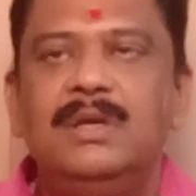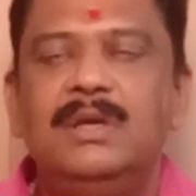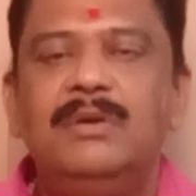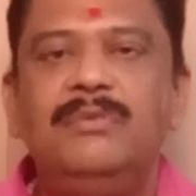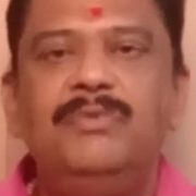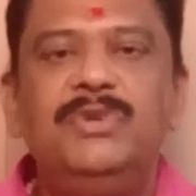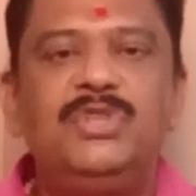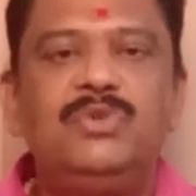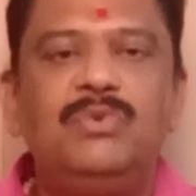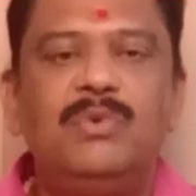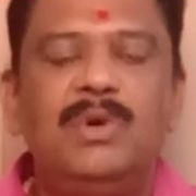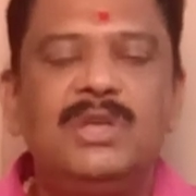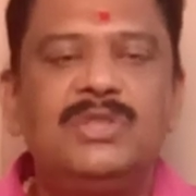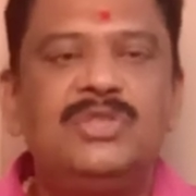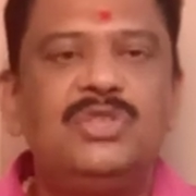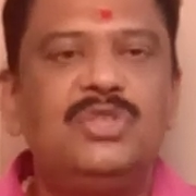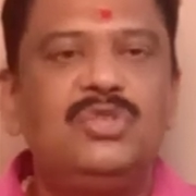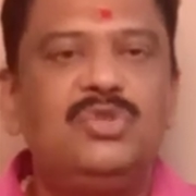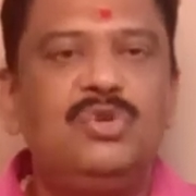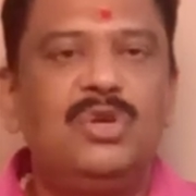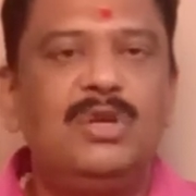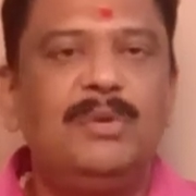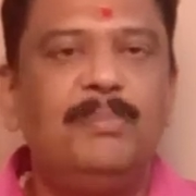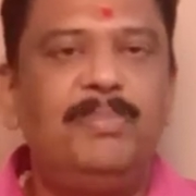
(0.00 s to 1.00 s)
which
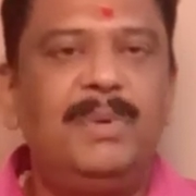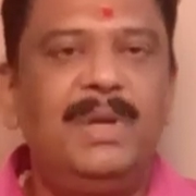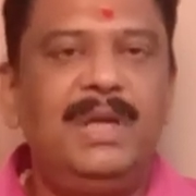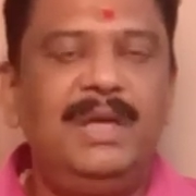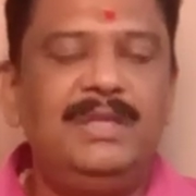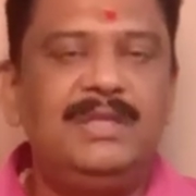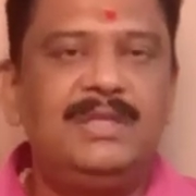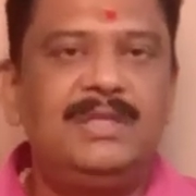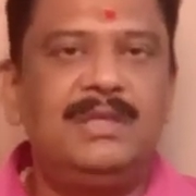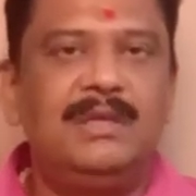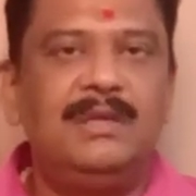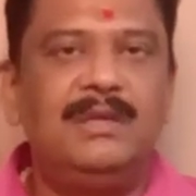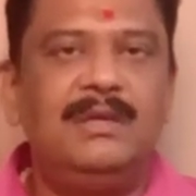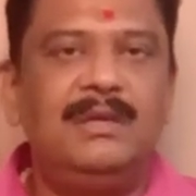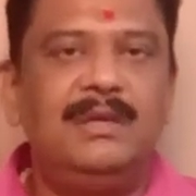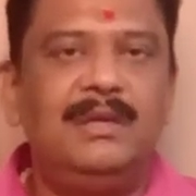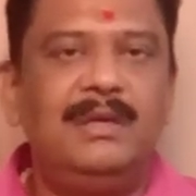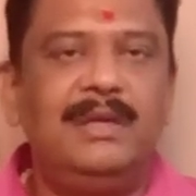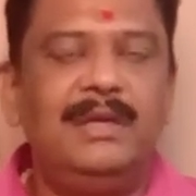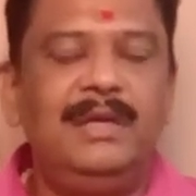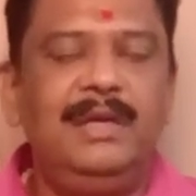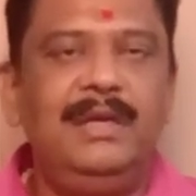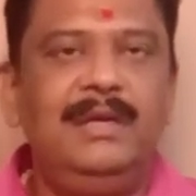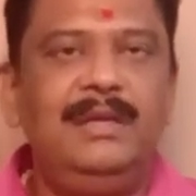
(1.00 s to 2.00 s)
took place
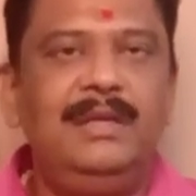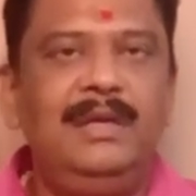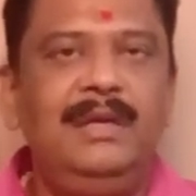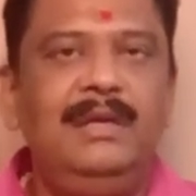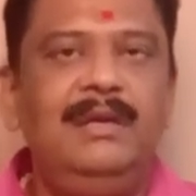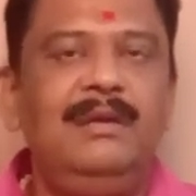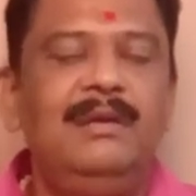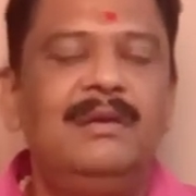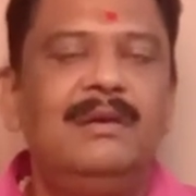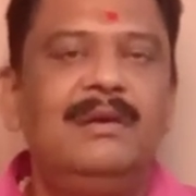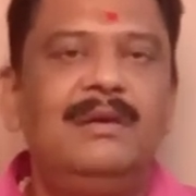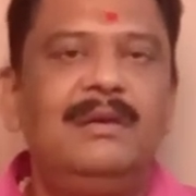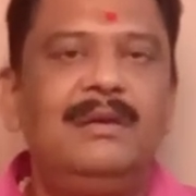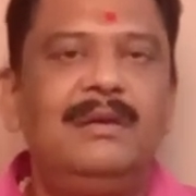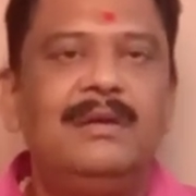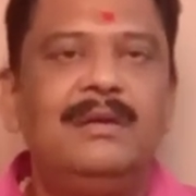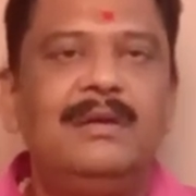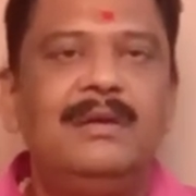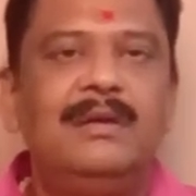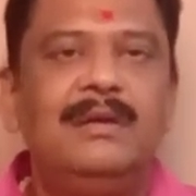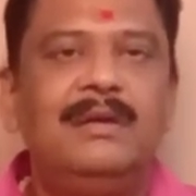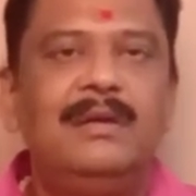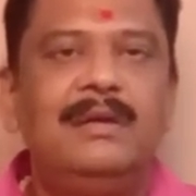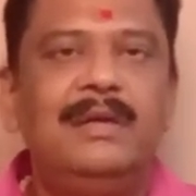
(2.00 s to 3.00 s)
in the year
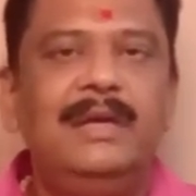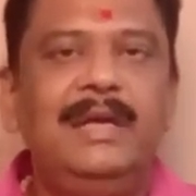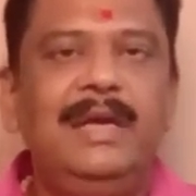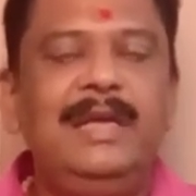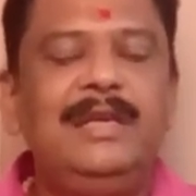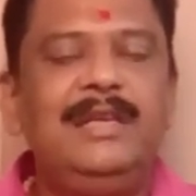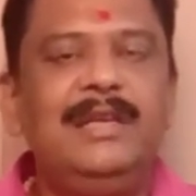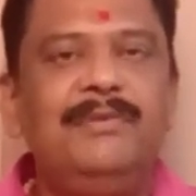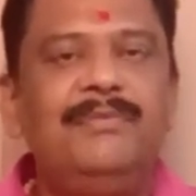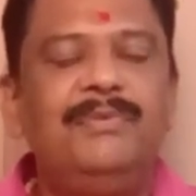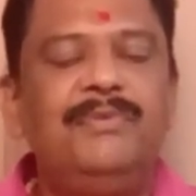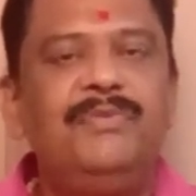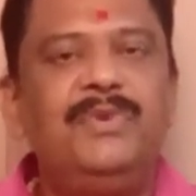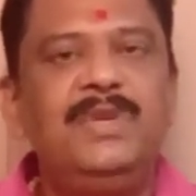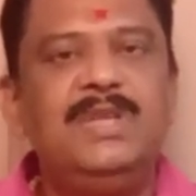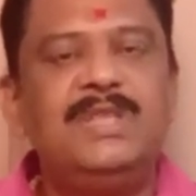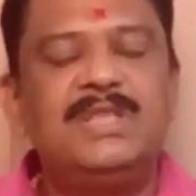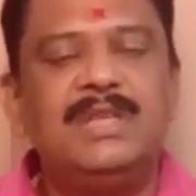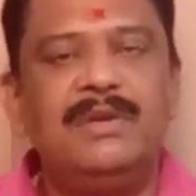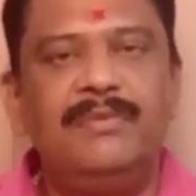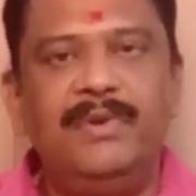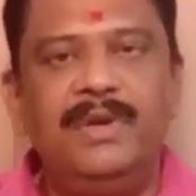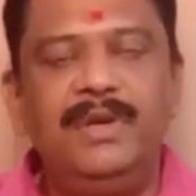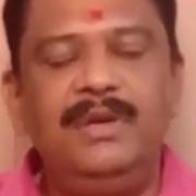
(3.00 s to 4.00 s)

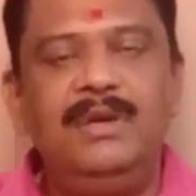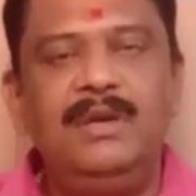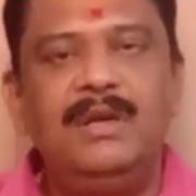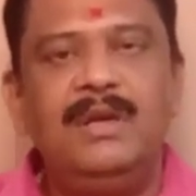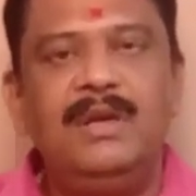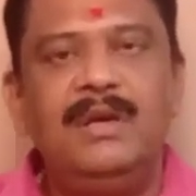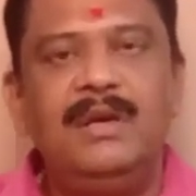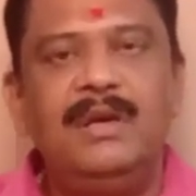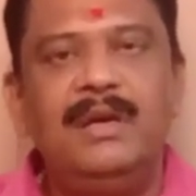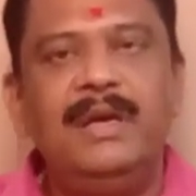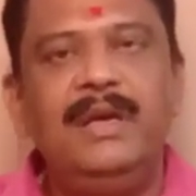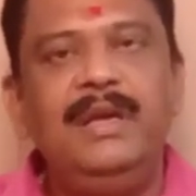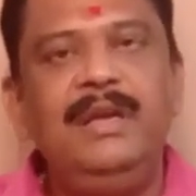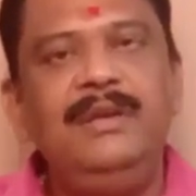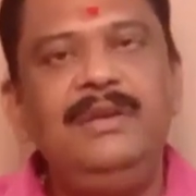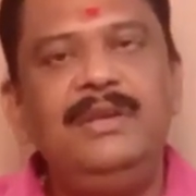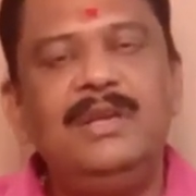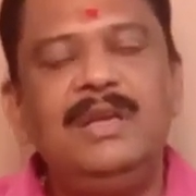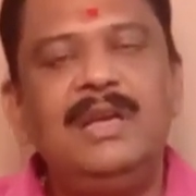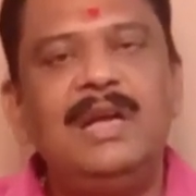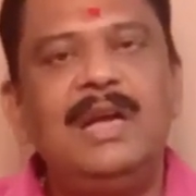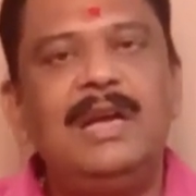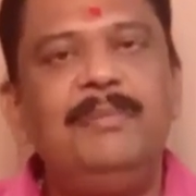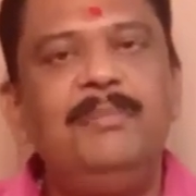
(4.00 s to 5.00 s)
1857,
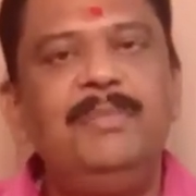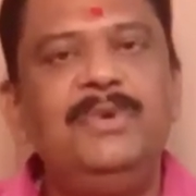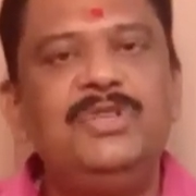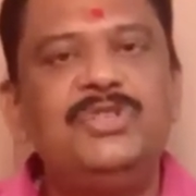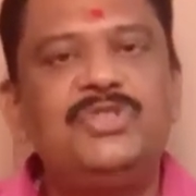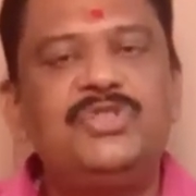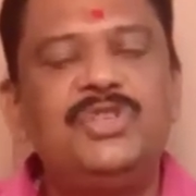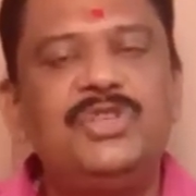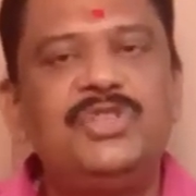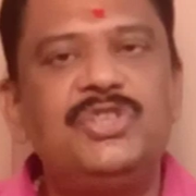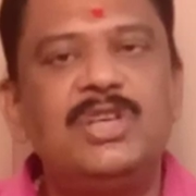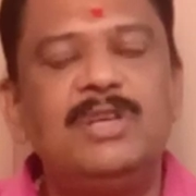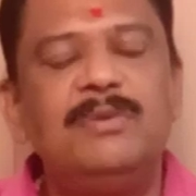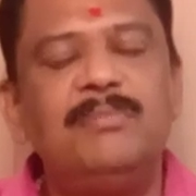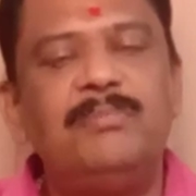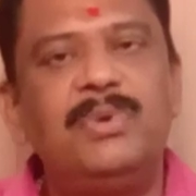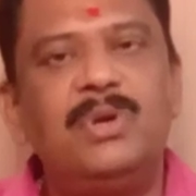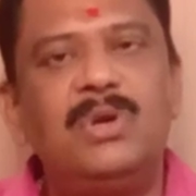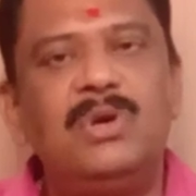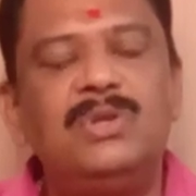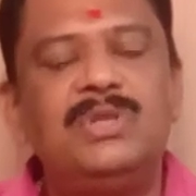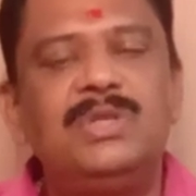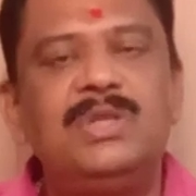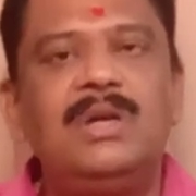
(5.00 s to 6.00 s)
Indian administration
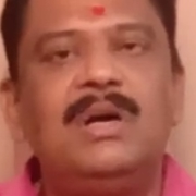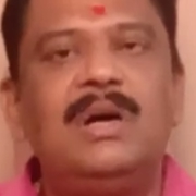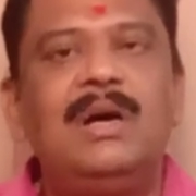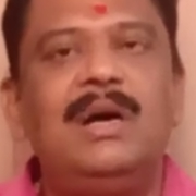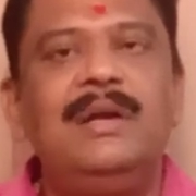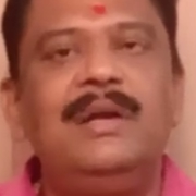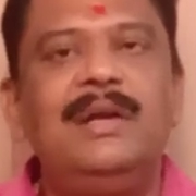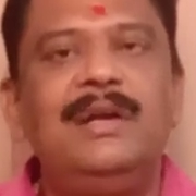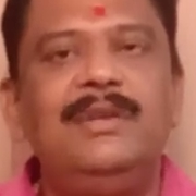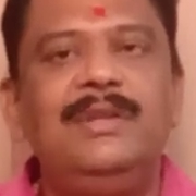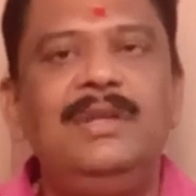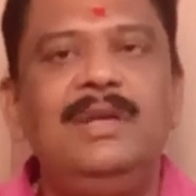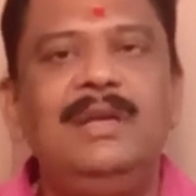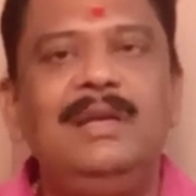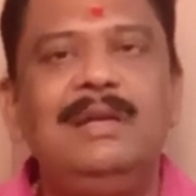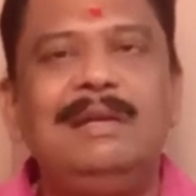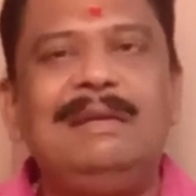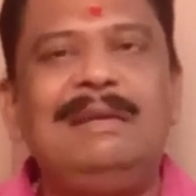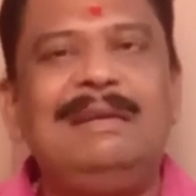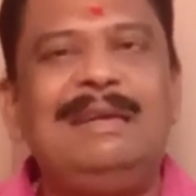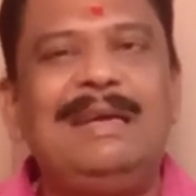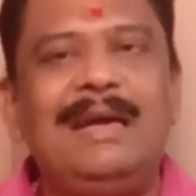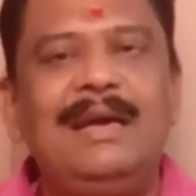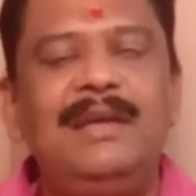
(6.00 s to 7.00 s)
brought under the
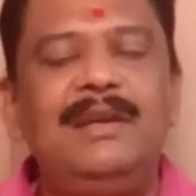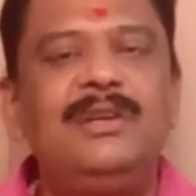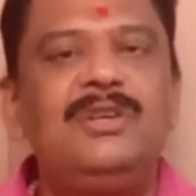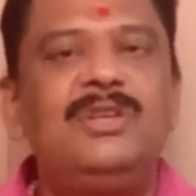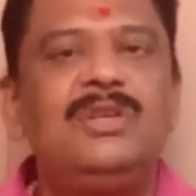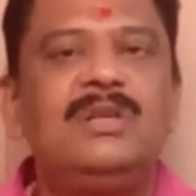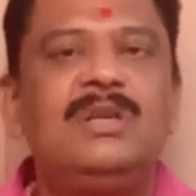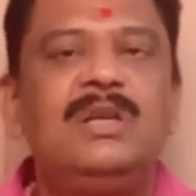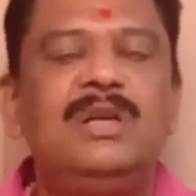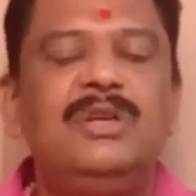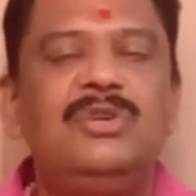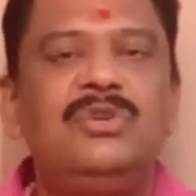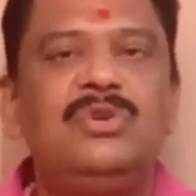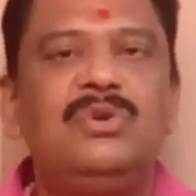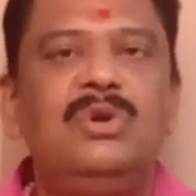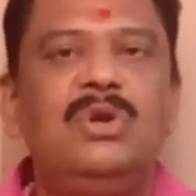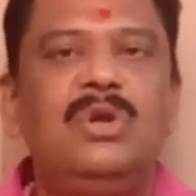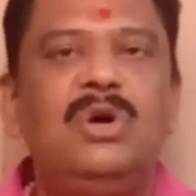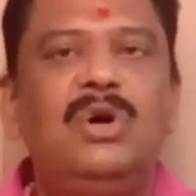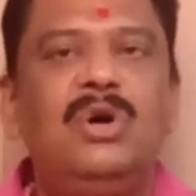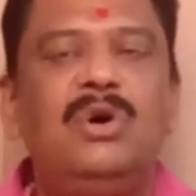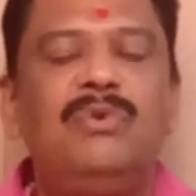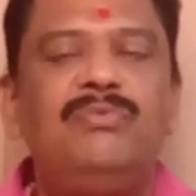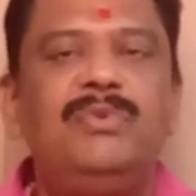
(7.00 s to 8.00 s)
direct control
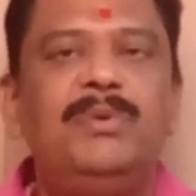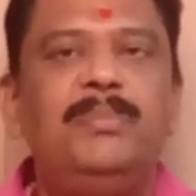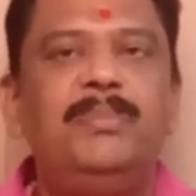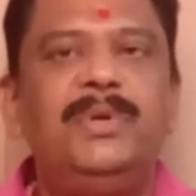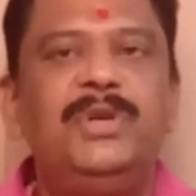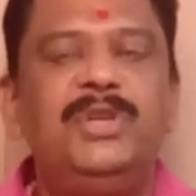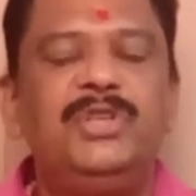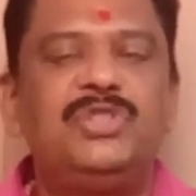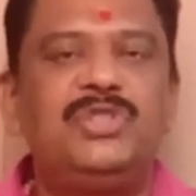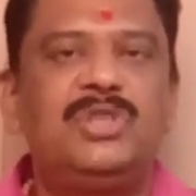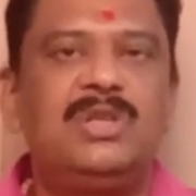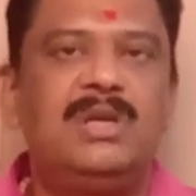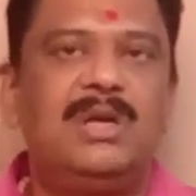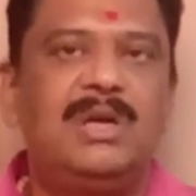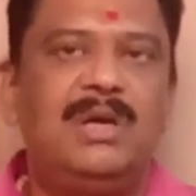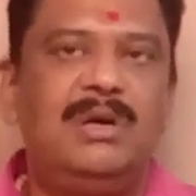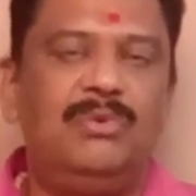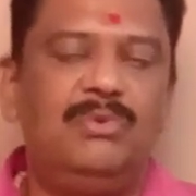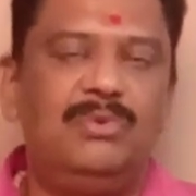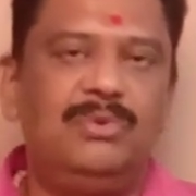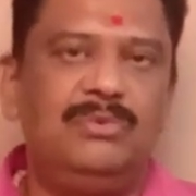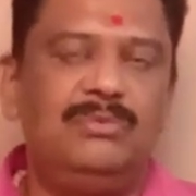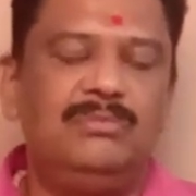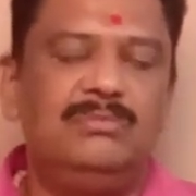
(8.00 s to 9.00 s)
of a British
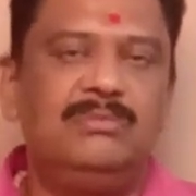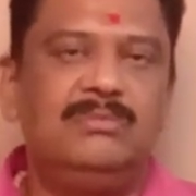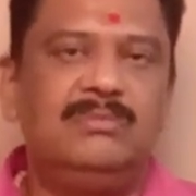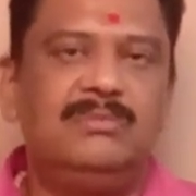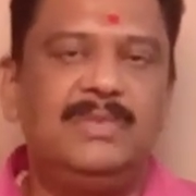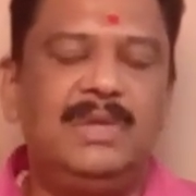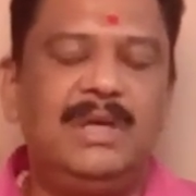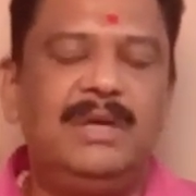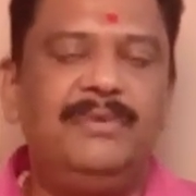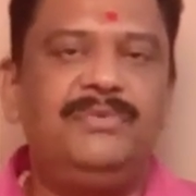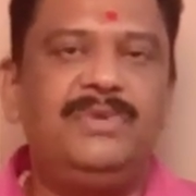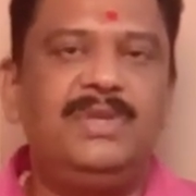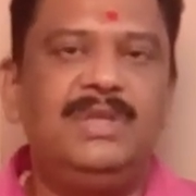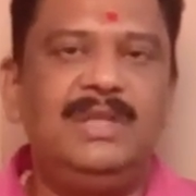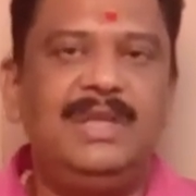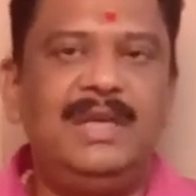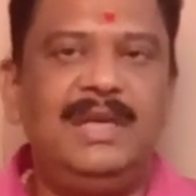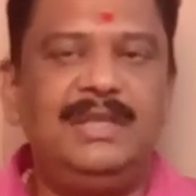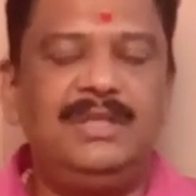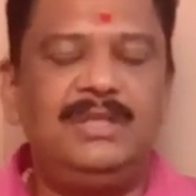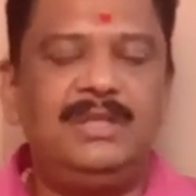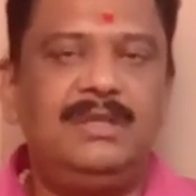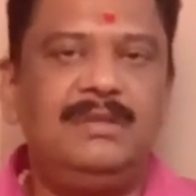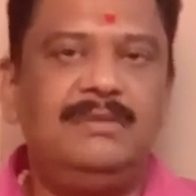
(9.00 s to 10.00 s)
Crown after
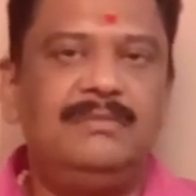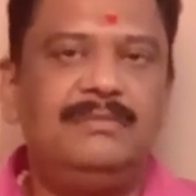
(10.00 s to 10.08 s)
that.